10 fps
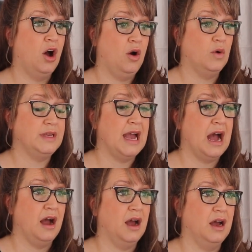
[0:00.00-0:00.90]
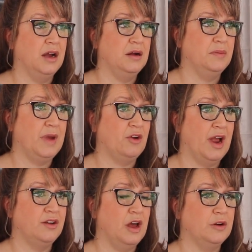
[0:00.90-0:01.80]
Oh yeah, my
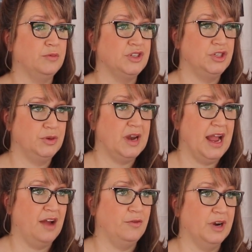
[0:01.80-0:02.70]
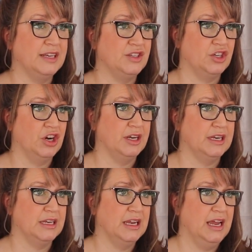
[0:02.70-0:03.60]
granddaughter was 2.5 when I
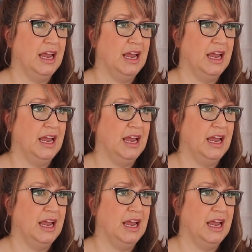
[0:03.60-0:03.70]
started,